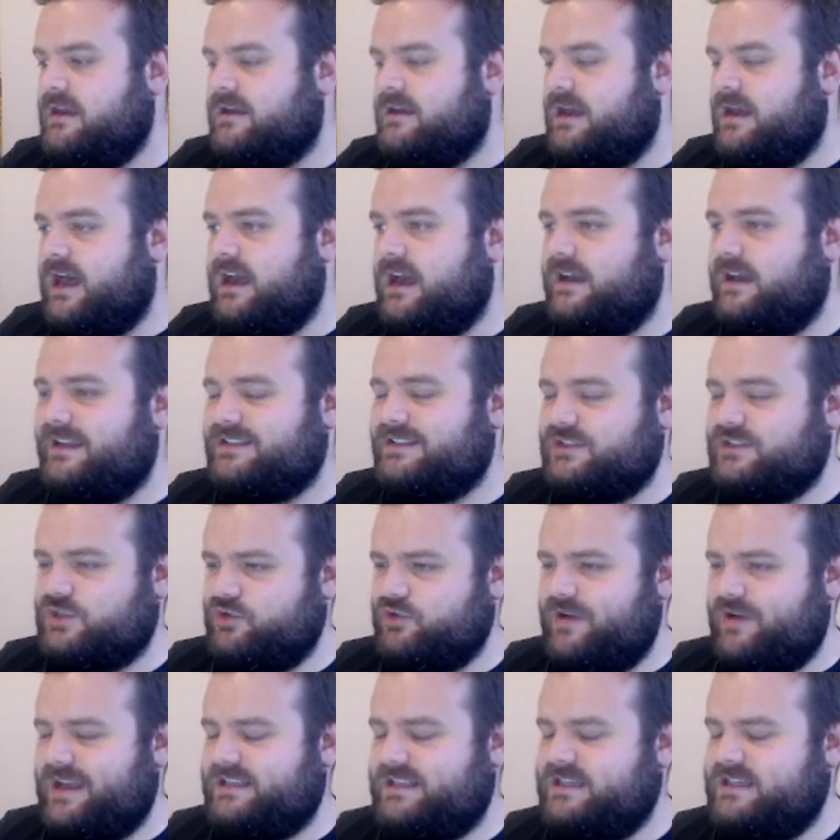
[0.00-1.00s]
Uh, it's
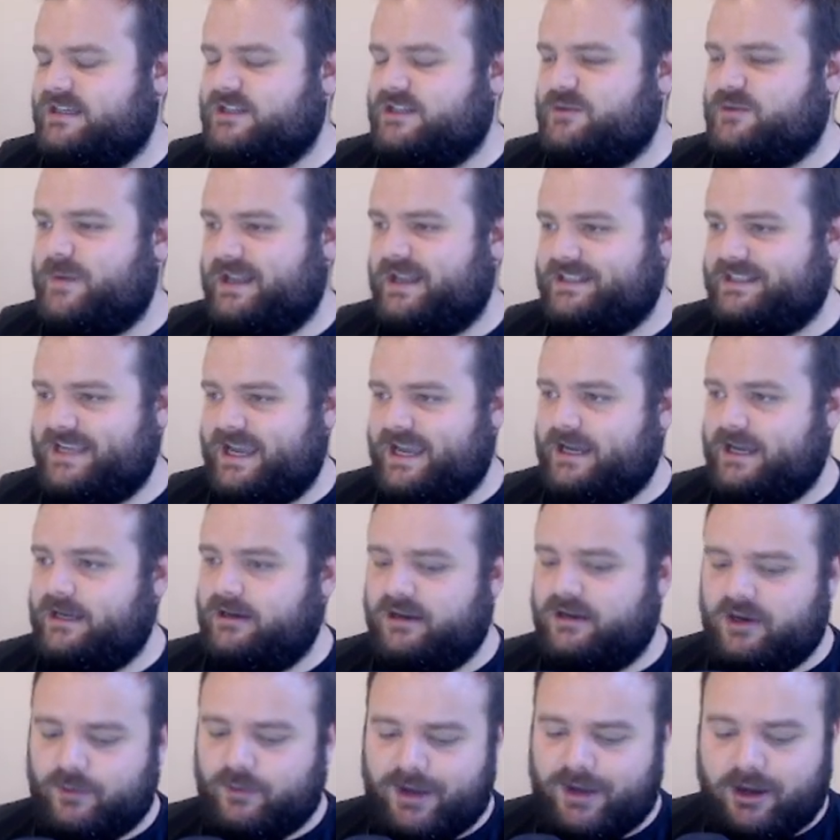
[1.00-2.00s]
directed
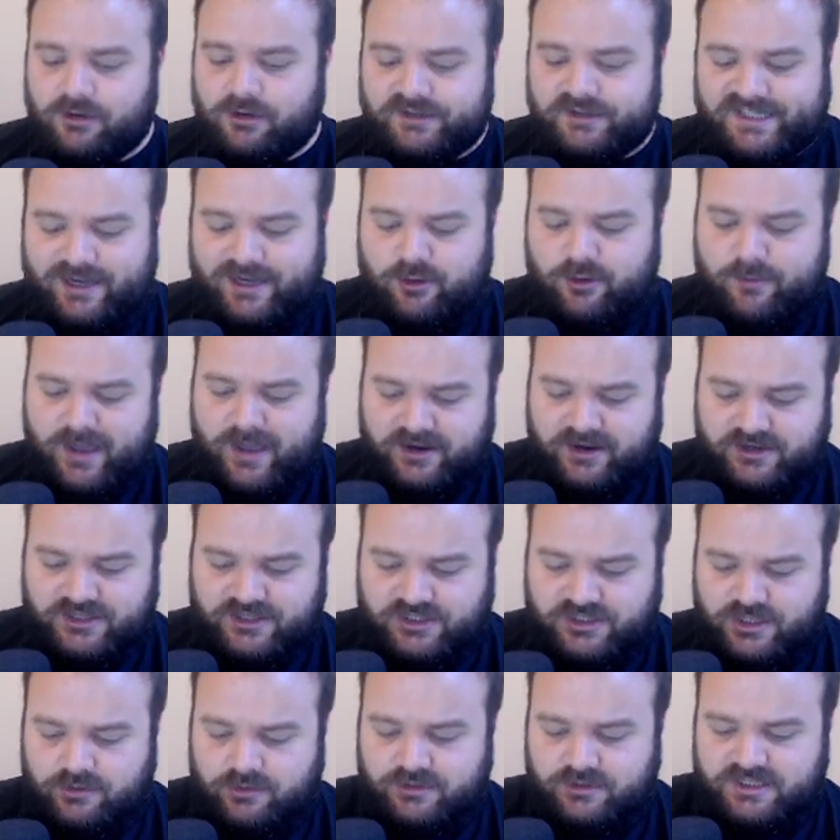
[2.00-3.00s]
spectacularly well. Jamie Magnus
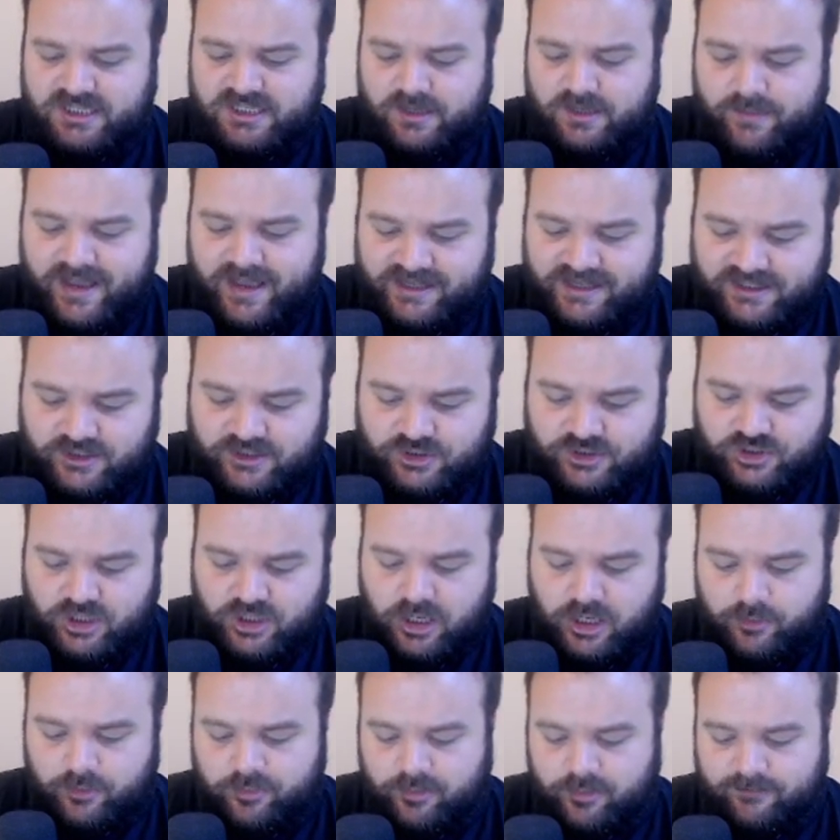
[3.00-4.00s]
Stone does an amazing
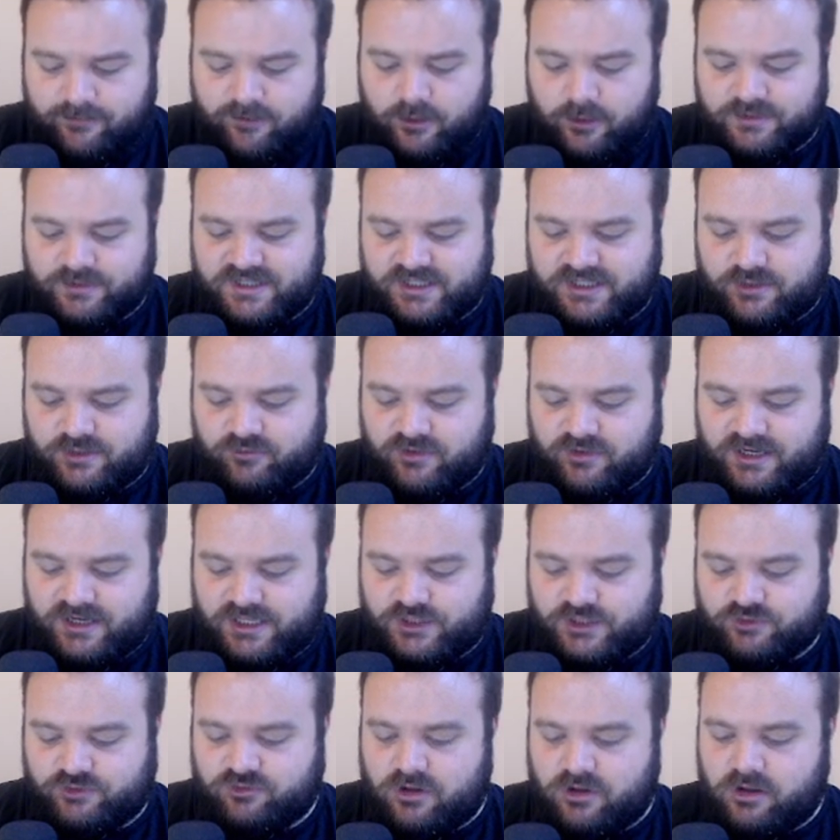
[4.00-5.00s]
job. Performances are really
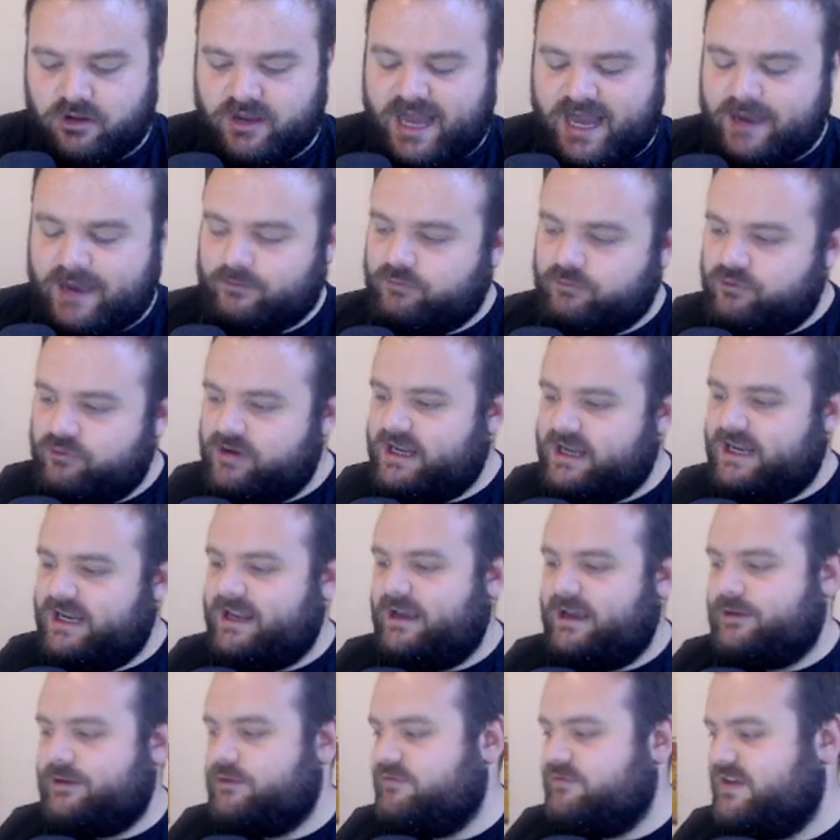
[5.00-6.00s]
strong. I really
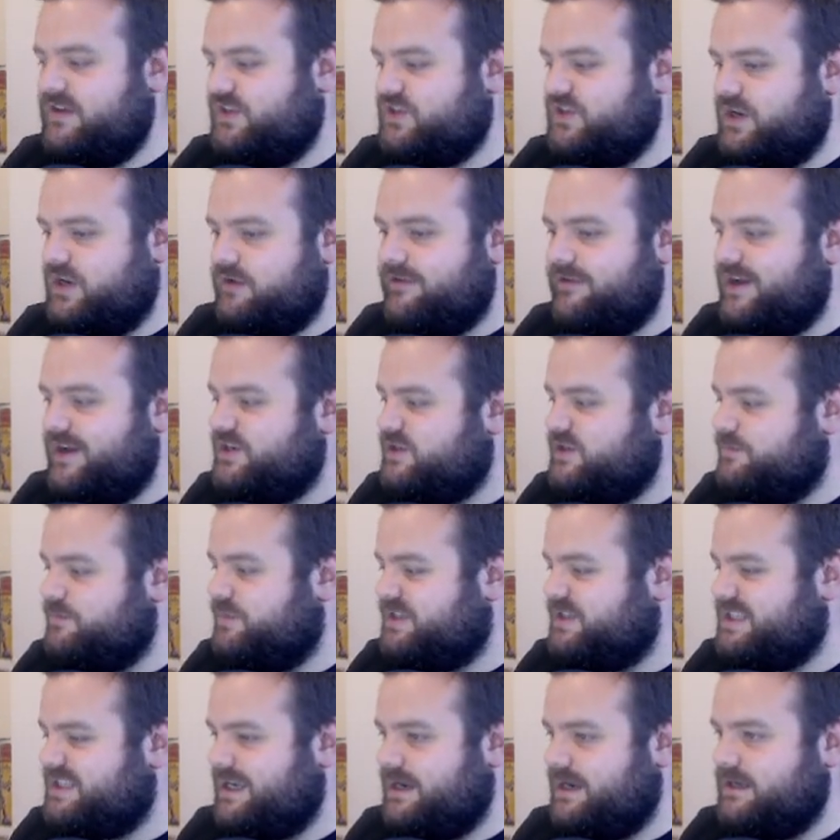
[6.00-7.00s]
like the regeneration,
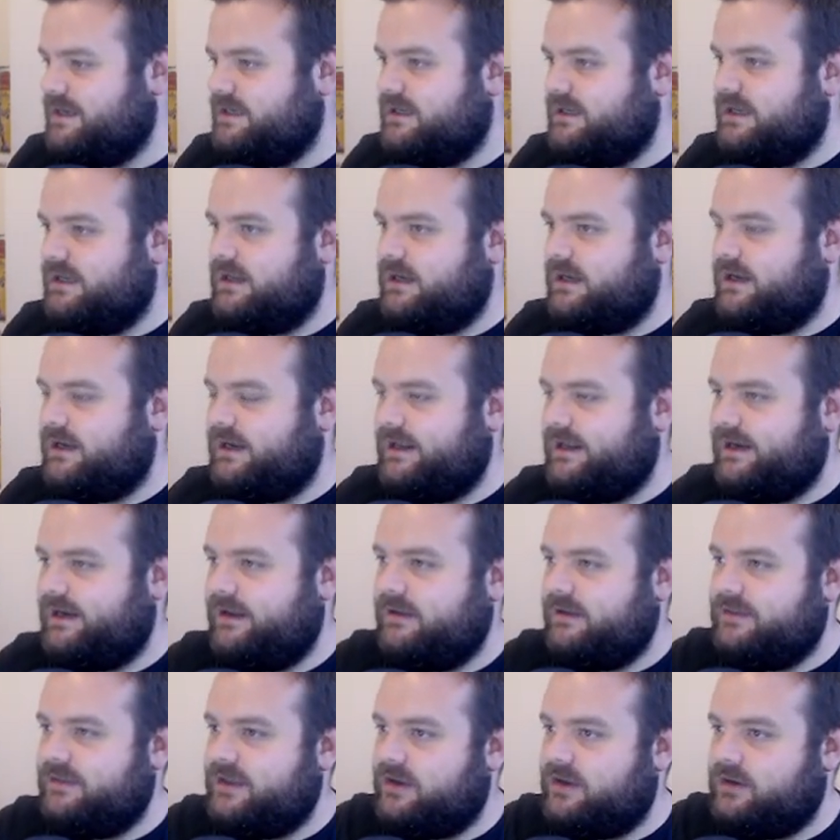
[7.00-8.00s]

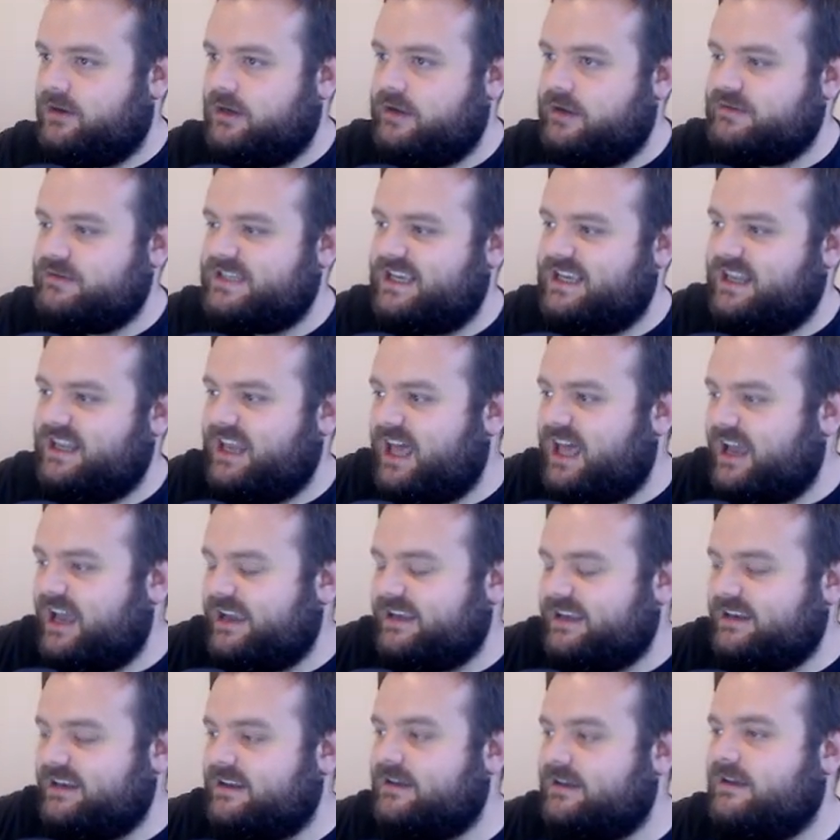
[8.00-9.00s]
particularly the closing
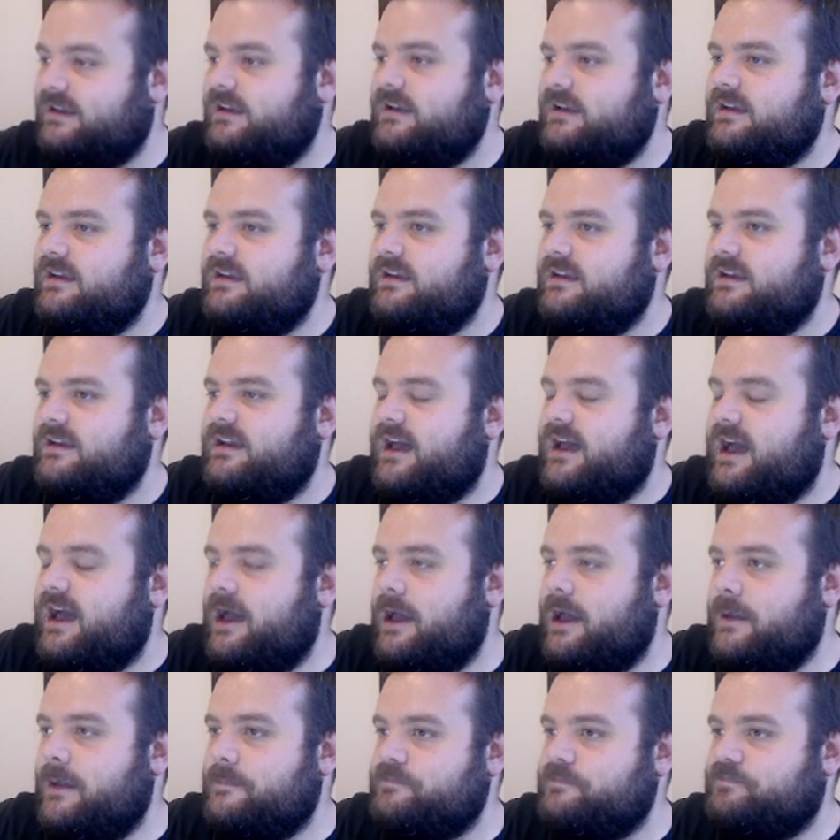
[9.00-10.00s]
line.
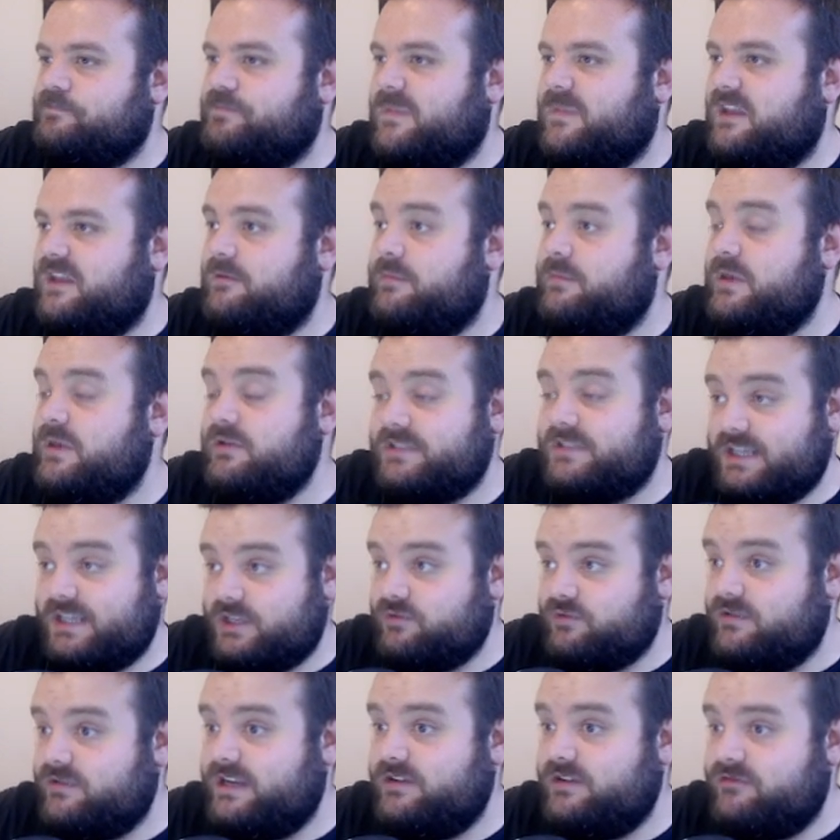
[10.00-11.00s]
Um,
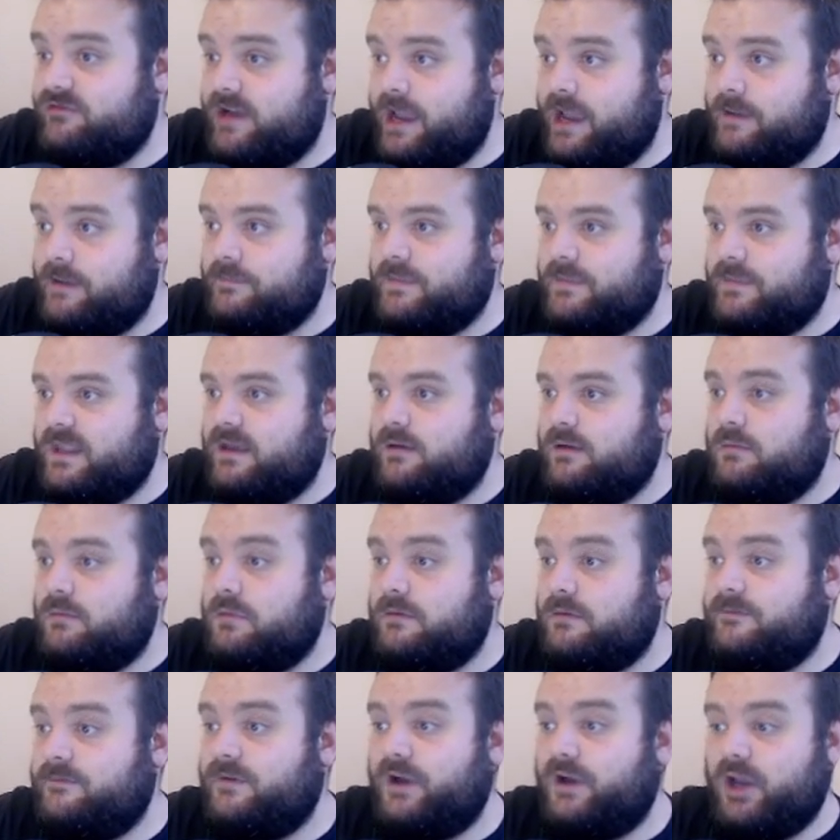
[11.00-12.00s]
music's really great.
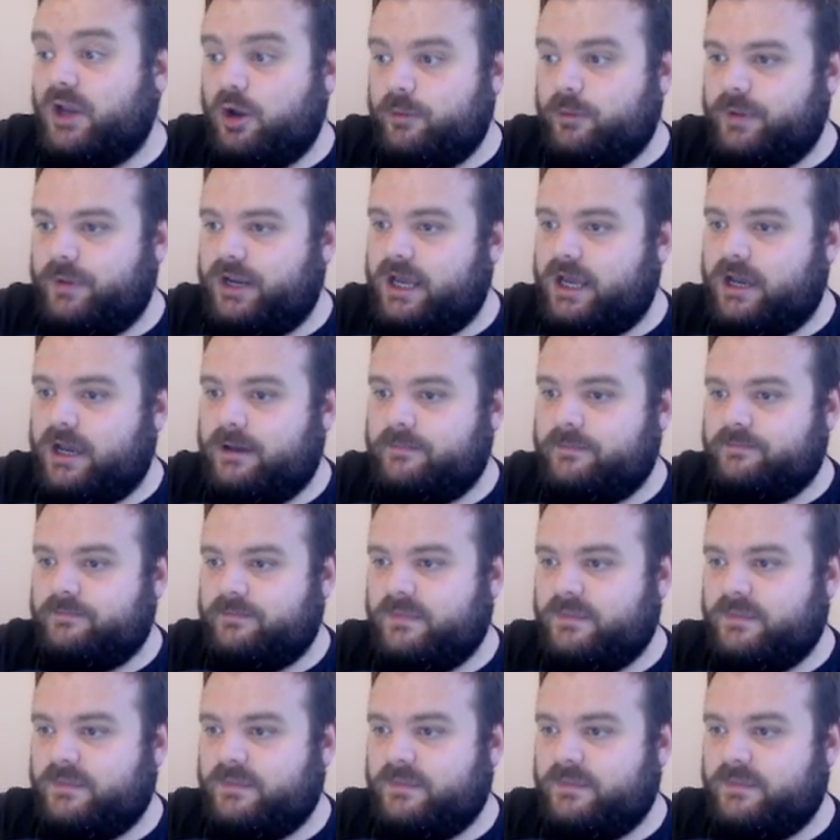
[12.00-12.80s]
Fun opener.